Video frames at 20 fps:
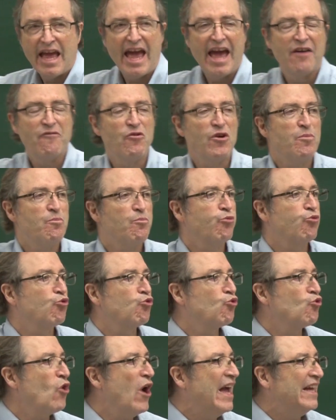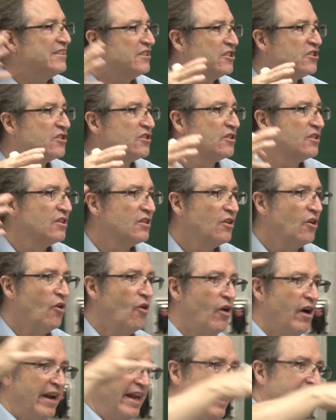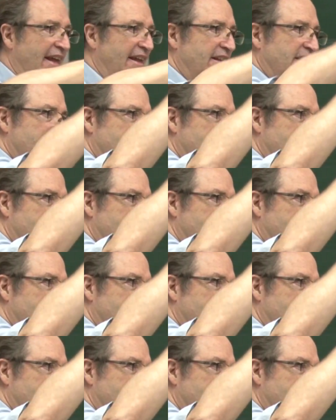and we press on it,